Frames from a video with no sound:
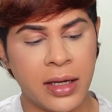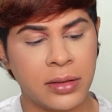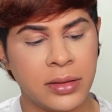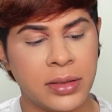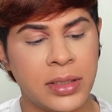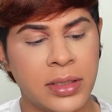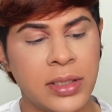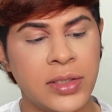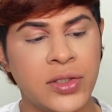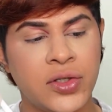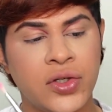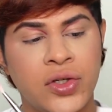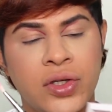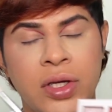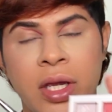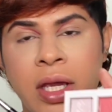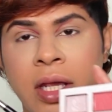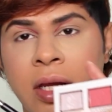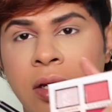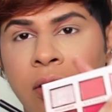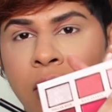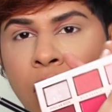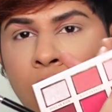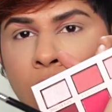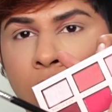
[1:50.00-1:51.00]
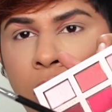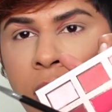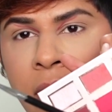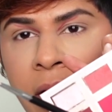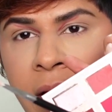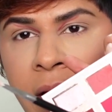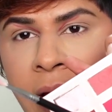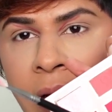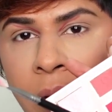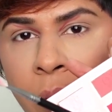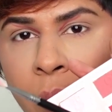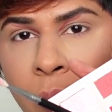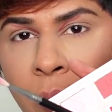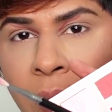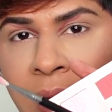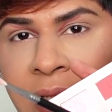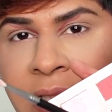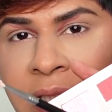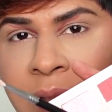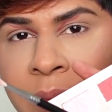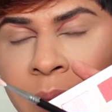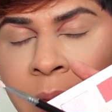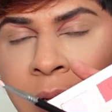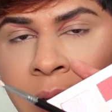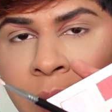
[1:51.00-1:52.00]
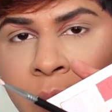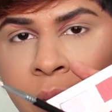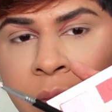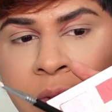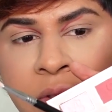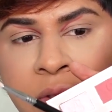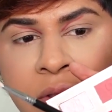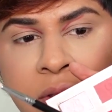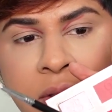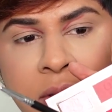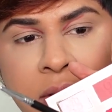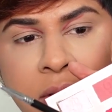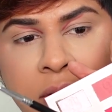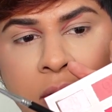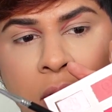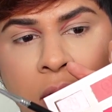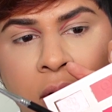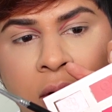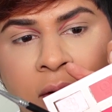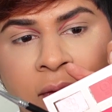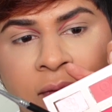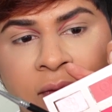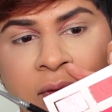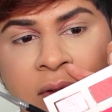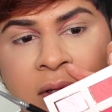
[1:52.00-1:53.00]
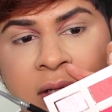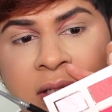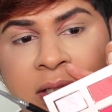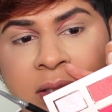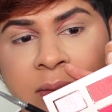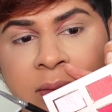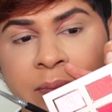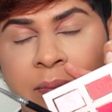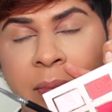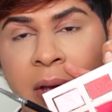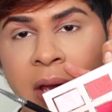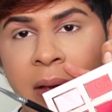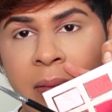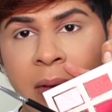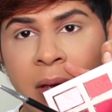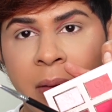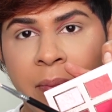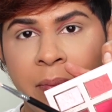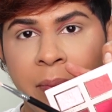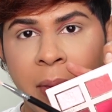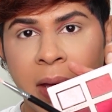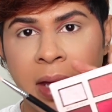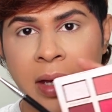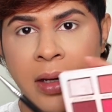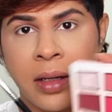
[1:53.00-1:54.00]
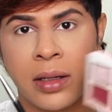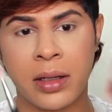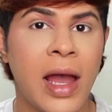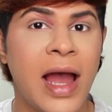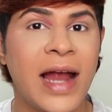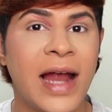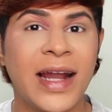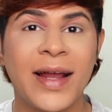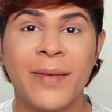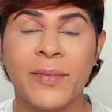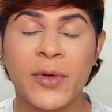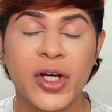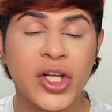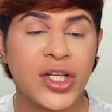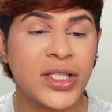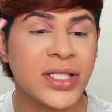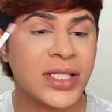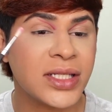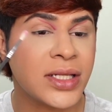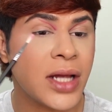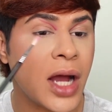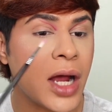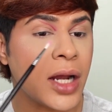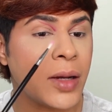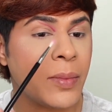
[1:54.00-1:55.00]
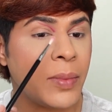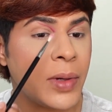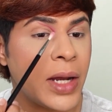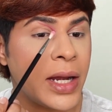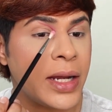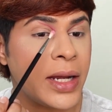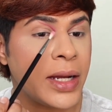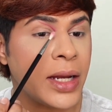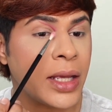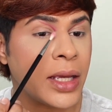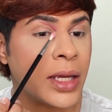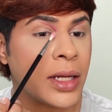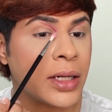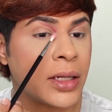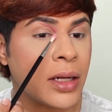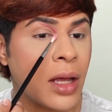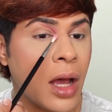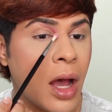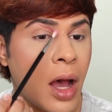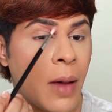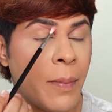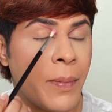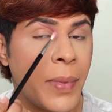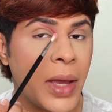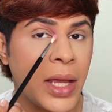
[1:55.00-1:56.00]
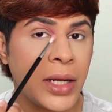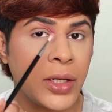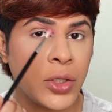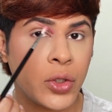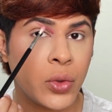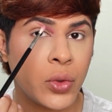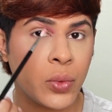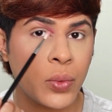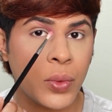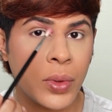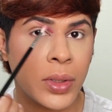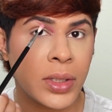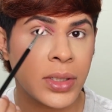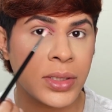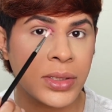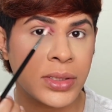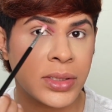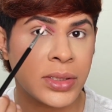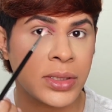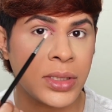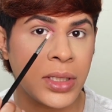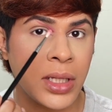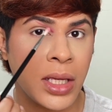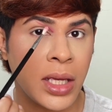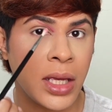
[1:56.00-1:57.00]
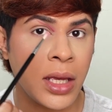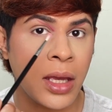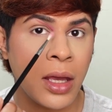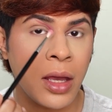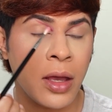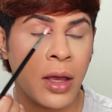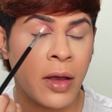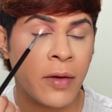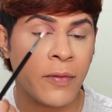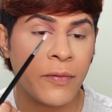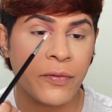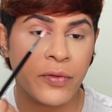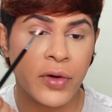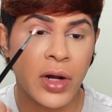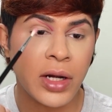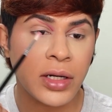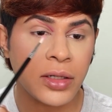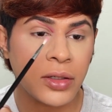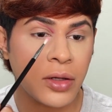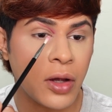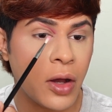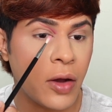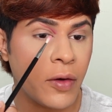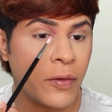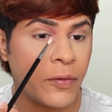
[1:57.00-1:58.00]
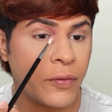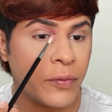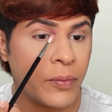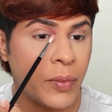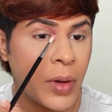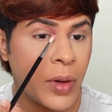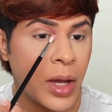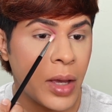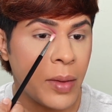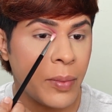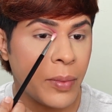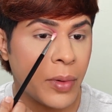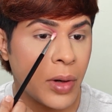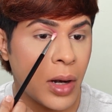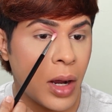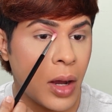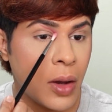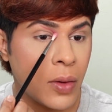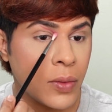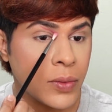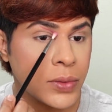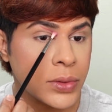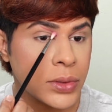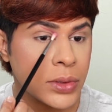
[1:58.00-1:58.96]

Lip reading: this shade called Investment, which is sort of this baby pink. And I'm going to start blending it up and towards the front of my brows.